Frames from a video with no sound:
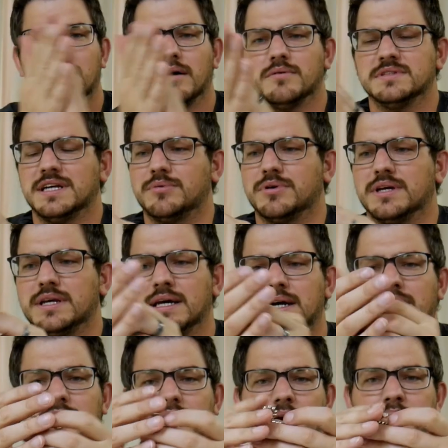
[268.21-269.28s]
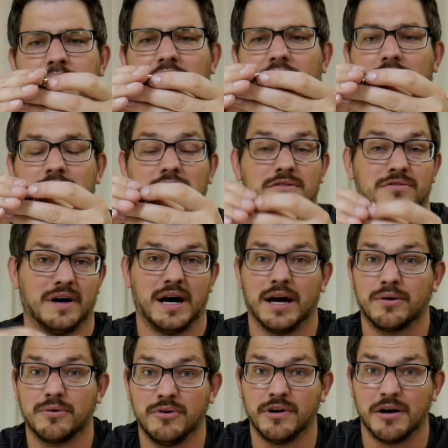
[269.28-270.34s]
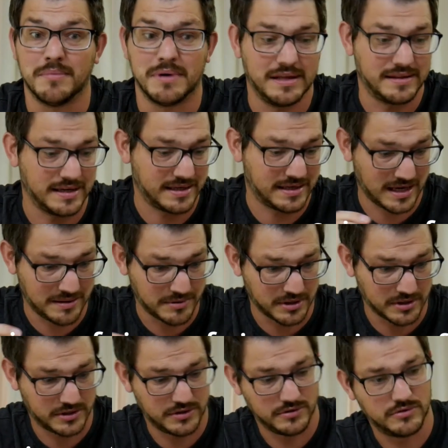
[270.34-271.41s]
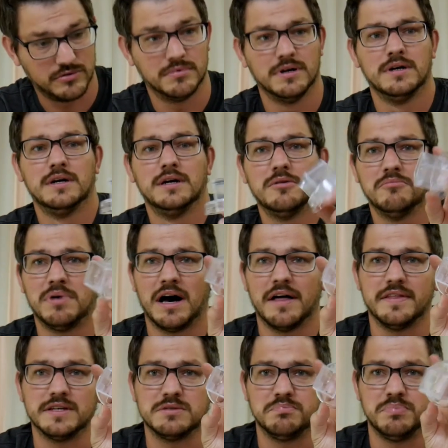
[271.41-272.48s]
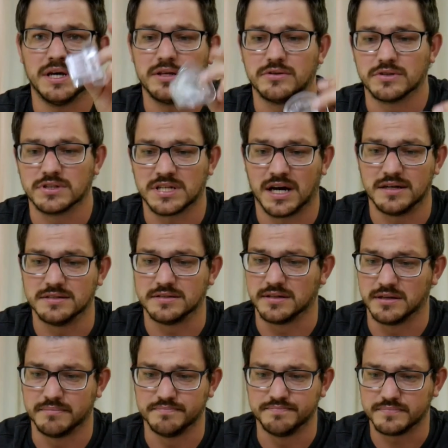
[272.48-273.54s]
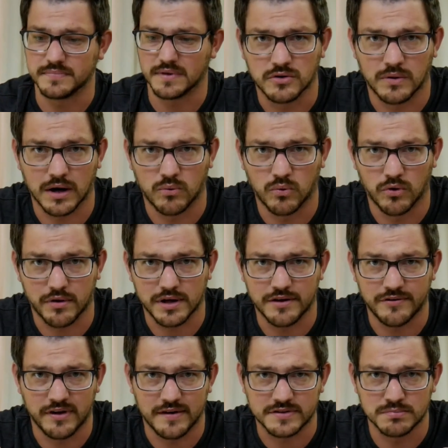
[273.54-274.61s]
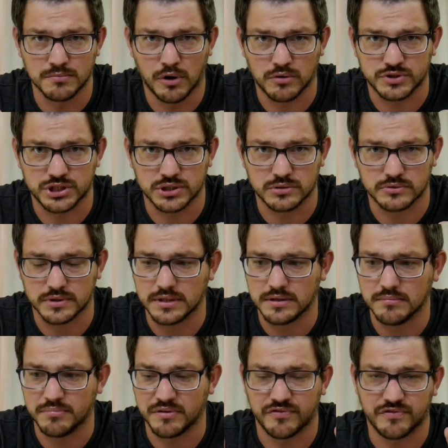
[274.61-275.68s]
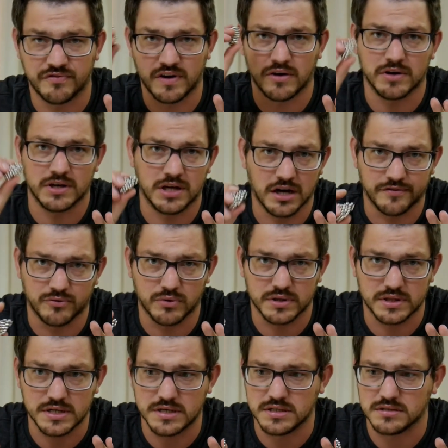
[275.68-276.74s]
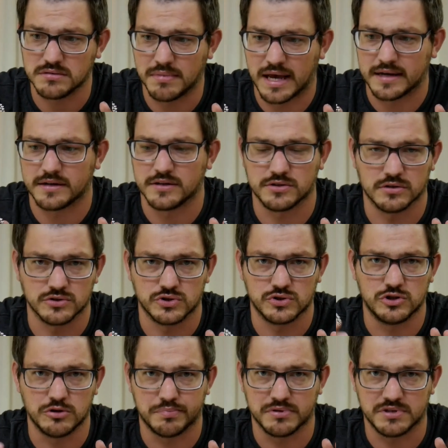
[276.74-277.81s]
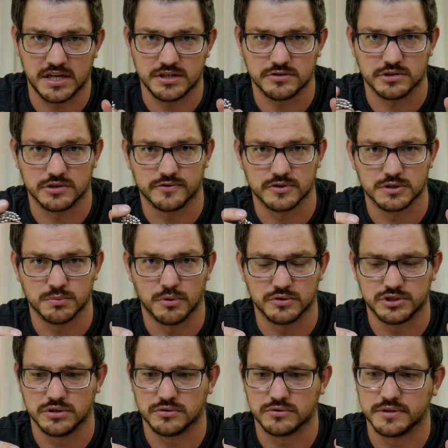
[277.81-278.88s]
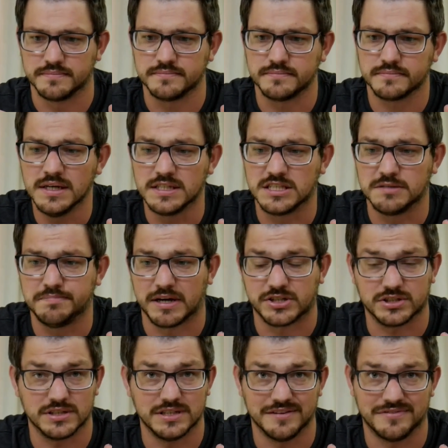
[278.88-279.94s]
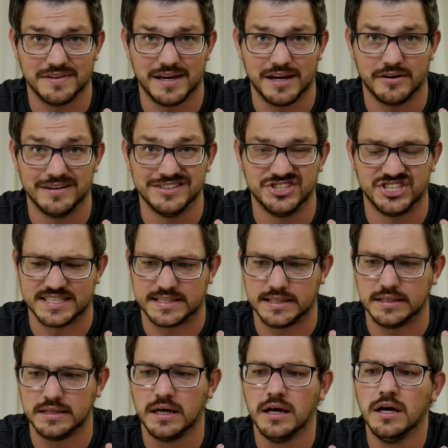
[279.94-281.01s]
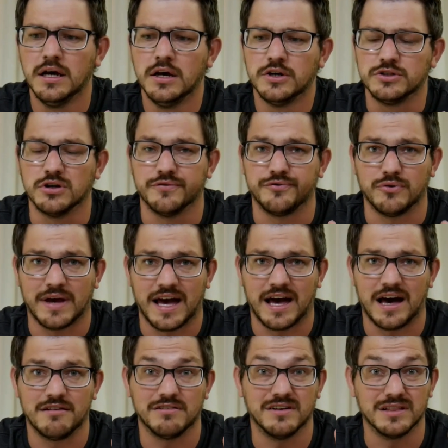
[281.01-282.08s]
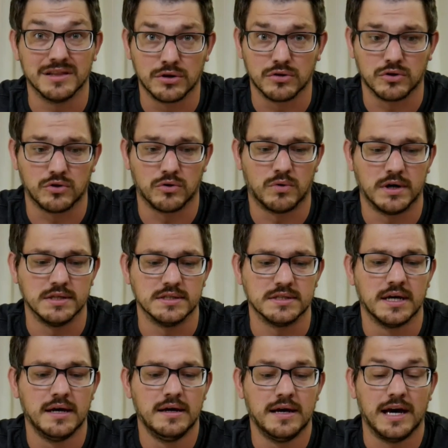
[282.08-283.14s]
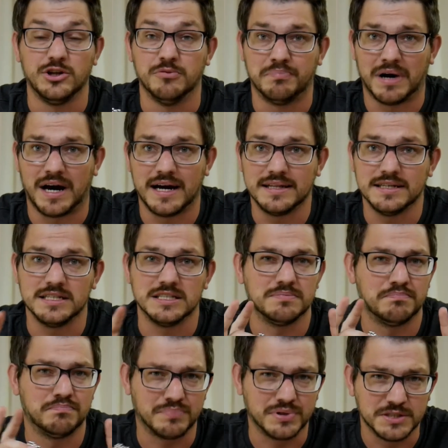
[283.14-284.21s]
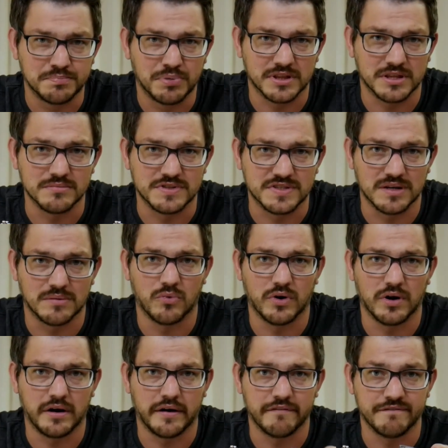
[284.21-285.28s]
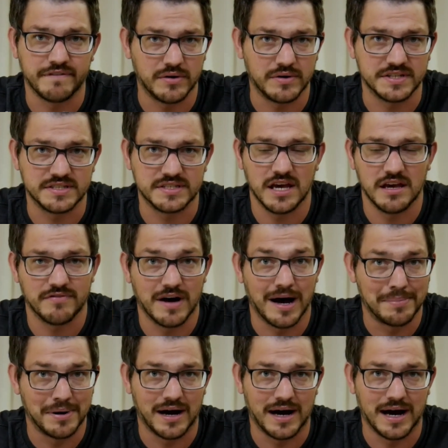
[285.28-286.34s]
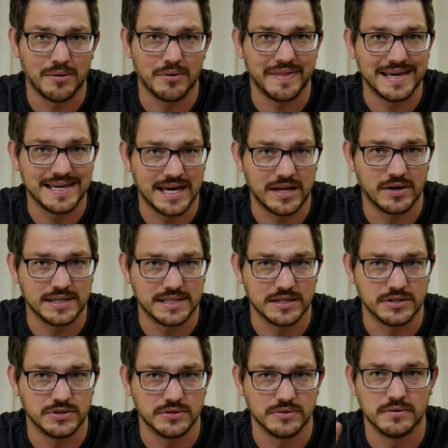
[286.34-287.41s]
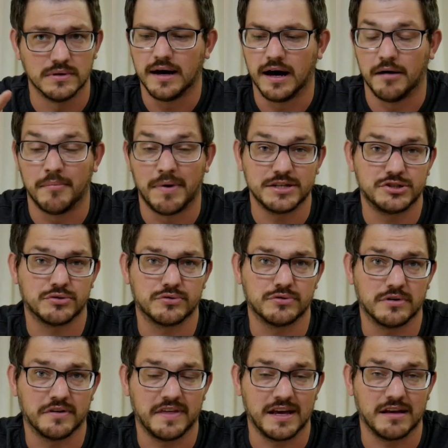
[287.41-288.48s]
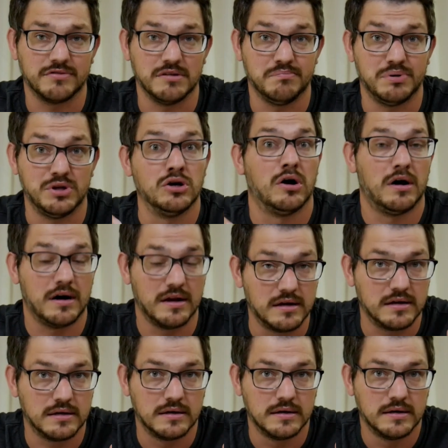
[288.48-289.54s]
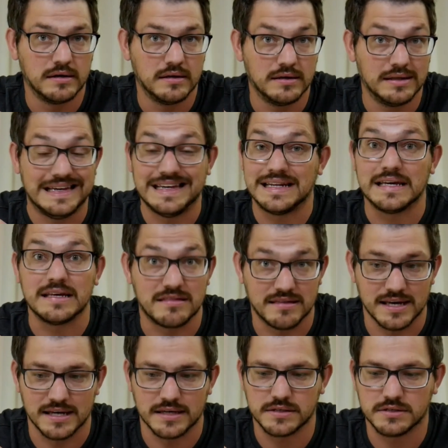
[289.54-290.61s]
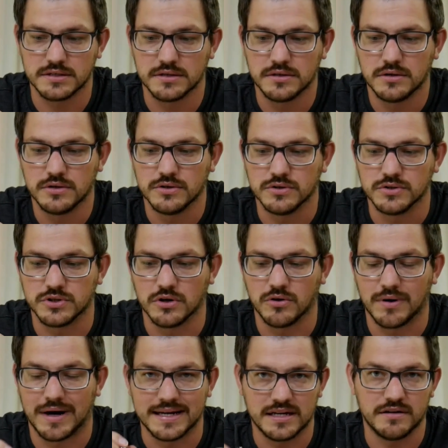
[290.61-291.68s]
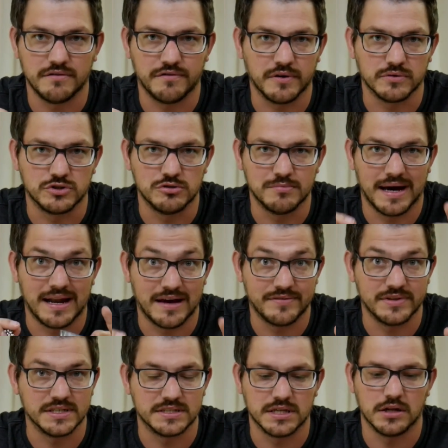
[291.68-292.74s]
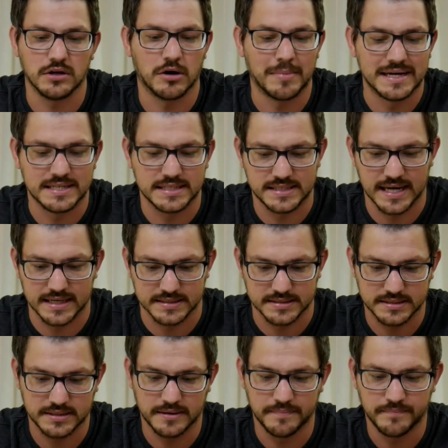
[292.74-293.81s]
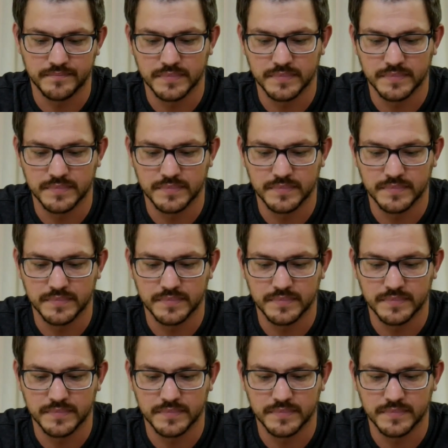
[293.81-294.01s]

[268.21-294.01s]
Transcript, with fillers: I was able to get a pack of, I don't know how many, they came in a cube about this big. There's tons of them. Quick warning if you have small children, be very careful with these. Magnets are super dangerous for small children, especially if they are ingested. So if you have little, little ones and you buy these, please put them somewhere very safe, up high, where they cannot get to. Uh, my children are thankfully beyond eating things, so I didn't feel too bad having these sitting on my desk.